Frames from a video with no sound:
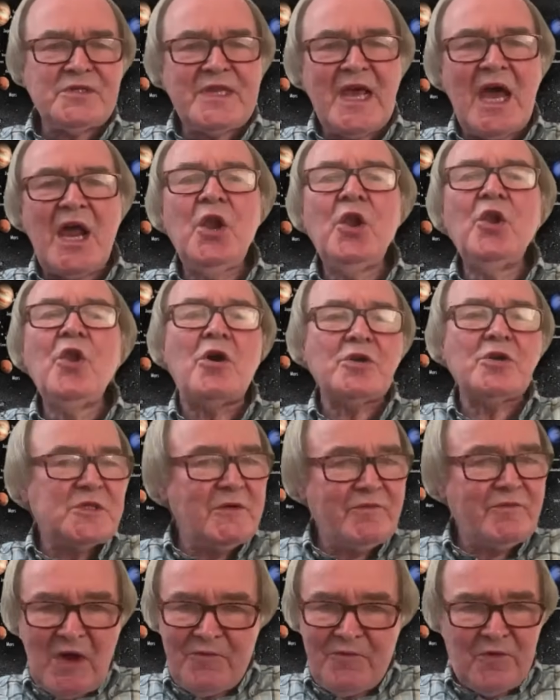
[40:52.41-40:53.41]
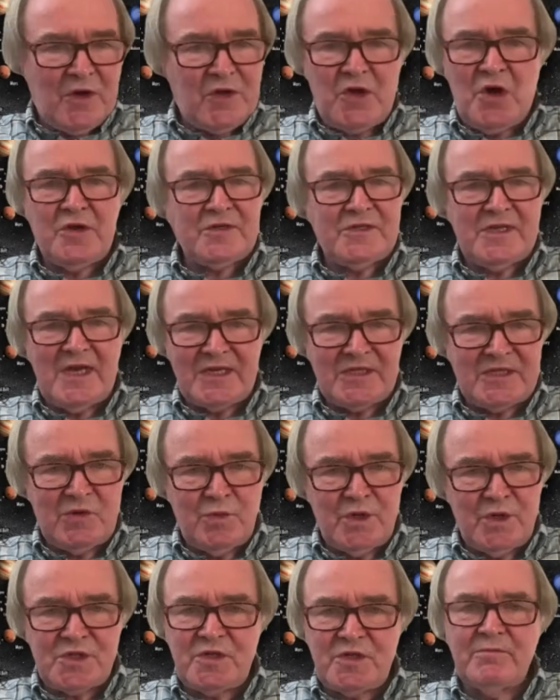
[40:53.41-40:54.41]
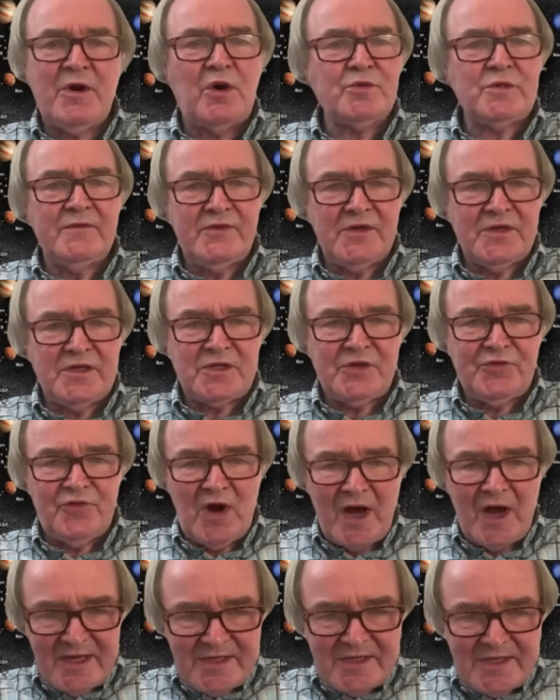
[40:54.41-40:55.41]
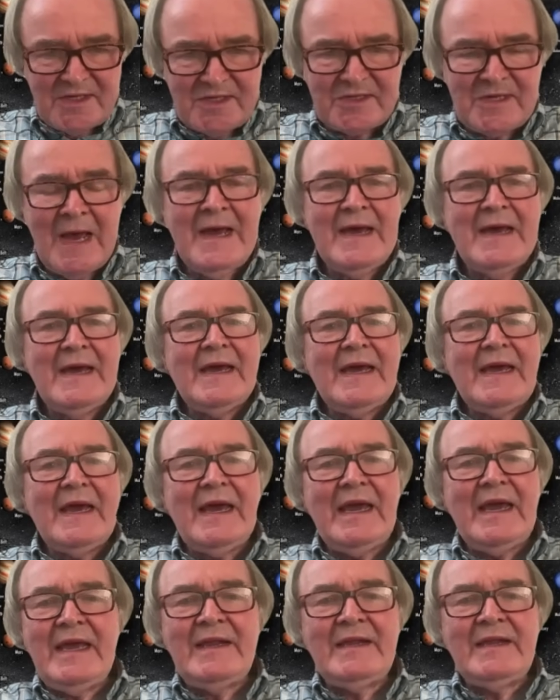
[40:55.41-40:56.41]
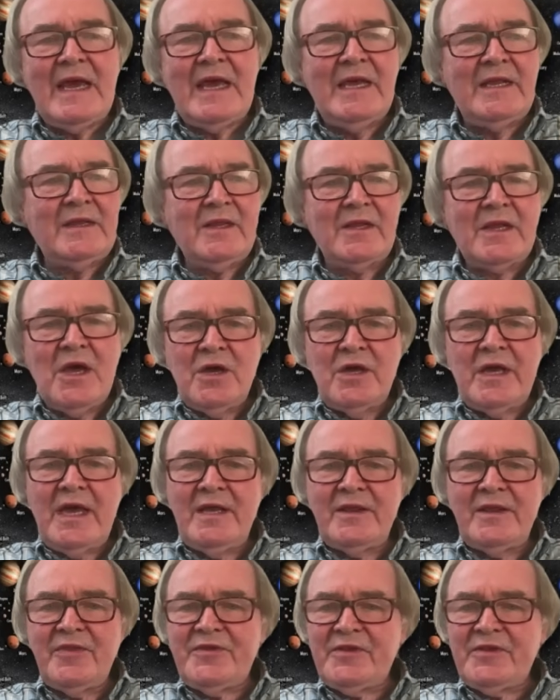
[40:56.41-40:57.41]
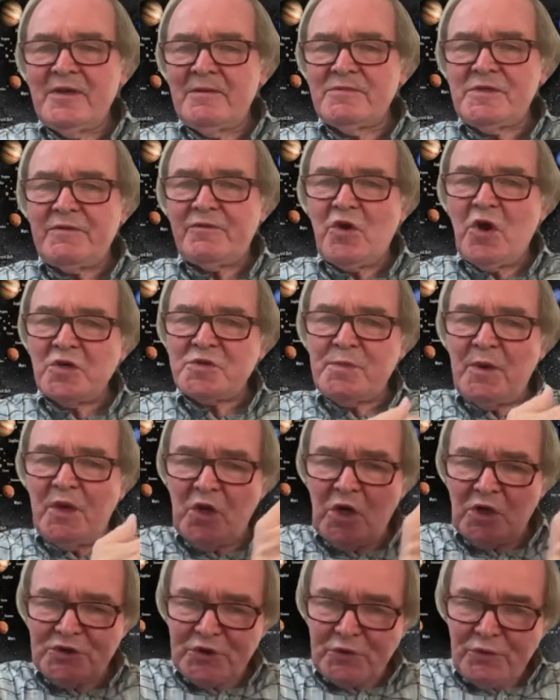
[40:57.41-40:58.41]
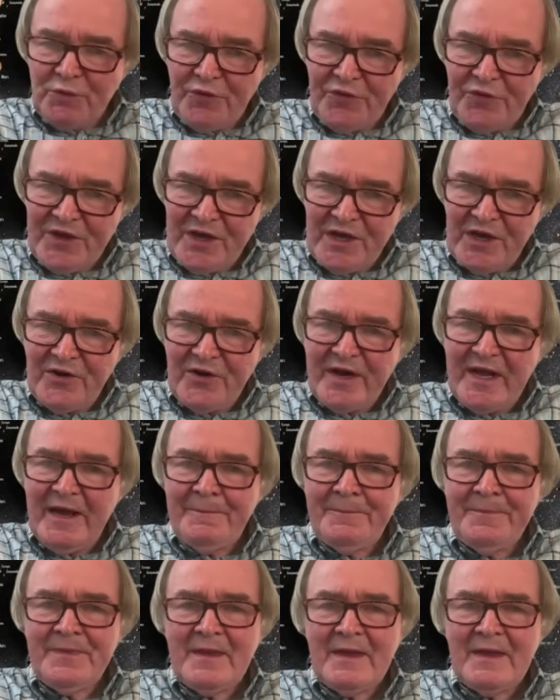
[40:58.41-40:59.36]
There are lots of different contexts in which the multiverse arises in terms of cosmological theory.